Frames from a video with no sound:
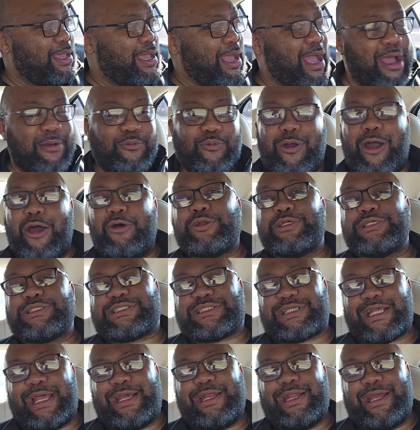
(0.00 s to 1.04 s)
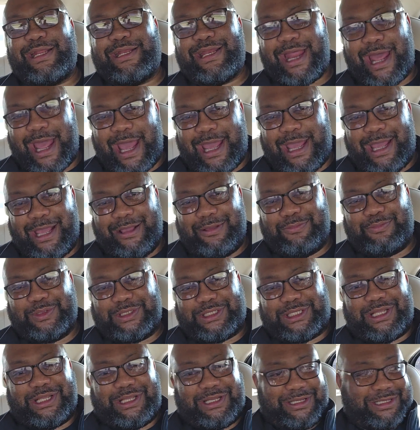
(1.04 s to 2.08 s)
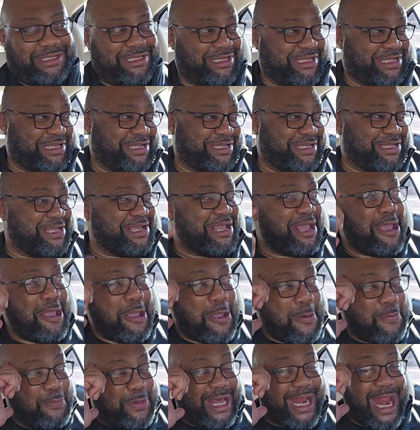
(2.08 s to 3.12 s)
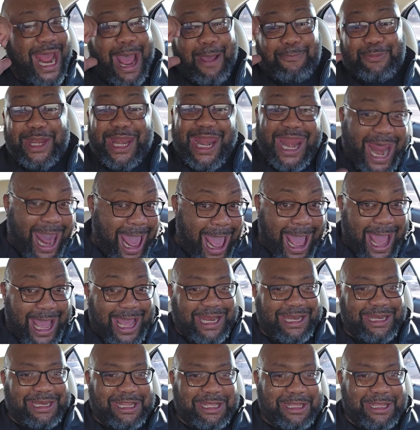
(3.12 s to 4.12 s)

I want to say their names, but I'm not.